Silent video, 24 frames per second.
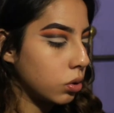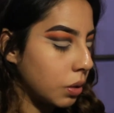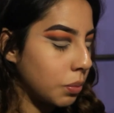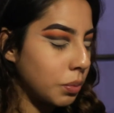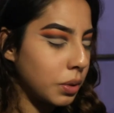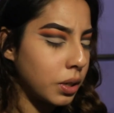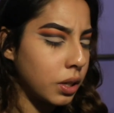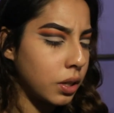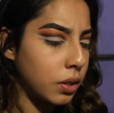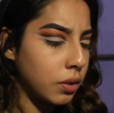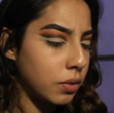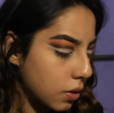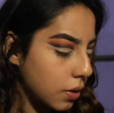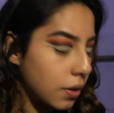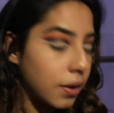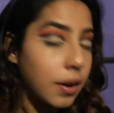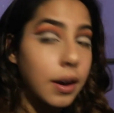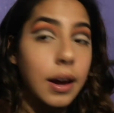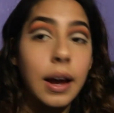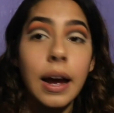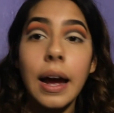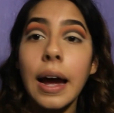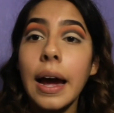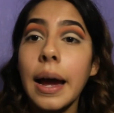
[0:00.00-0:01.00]
I mean,
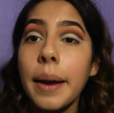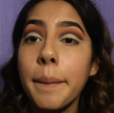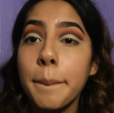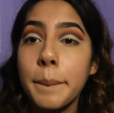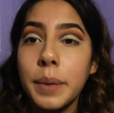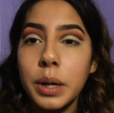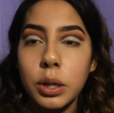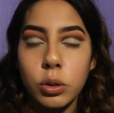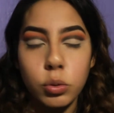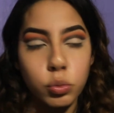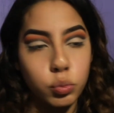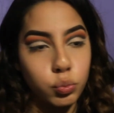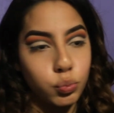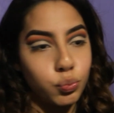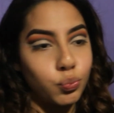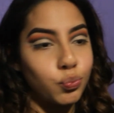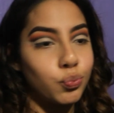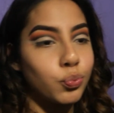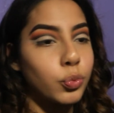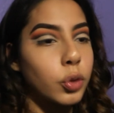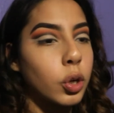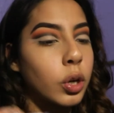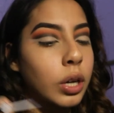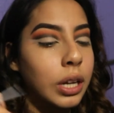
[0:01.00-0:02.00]
eyebrow.
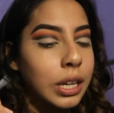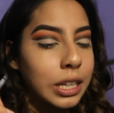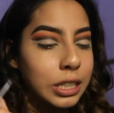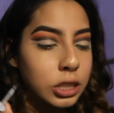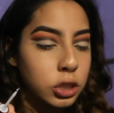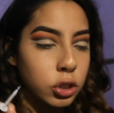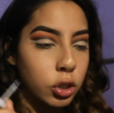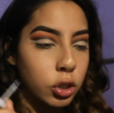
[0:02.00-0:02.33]
Okay, let's